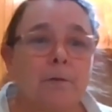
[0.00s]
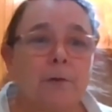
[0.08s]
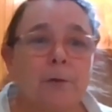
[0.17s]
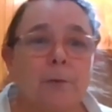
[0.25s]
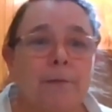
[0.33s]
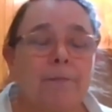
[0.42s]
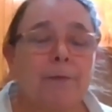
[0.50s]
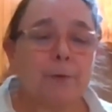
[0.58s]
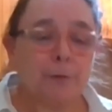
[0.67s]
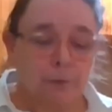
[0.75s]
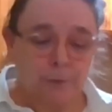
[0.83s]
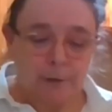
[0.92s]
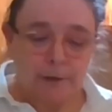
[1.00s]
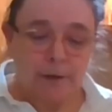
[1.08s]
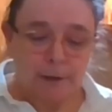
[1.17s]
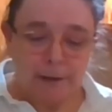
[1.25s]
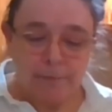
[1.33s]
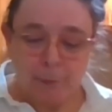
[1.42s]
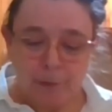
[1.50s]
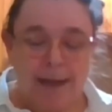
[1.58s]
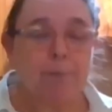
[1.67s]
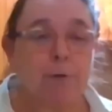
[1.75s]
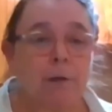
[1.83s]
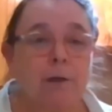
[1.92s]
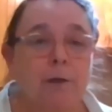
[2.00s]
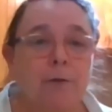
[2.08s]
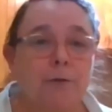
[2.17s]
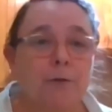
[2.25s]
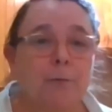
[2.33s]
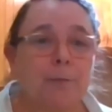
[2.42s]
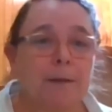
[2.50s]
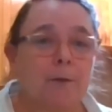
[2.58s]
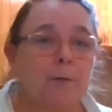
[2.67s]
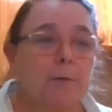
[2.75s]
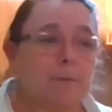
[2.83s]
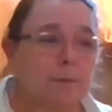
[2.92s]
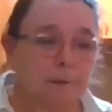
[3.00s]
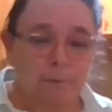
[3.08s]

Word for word: so if you're if you camp with a large group and you know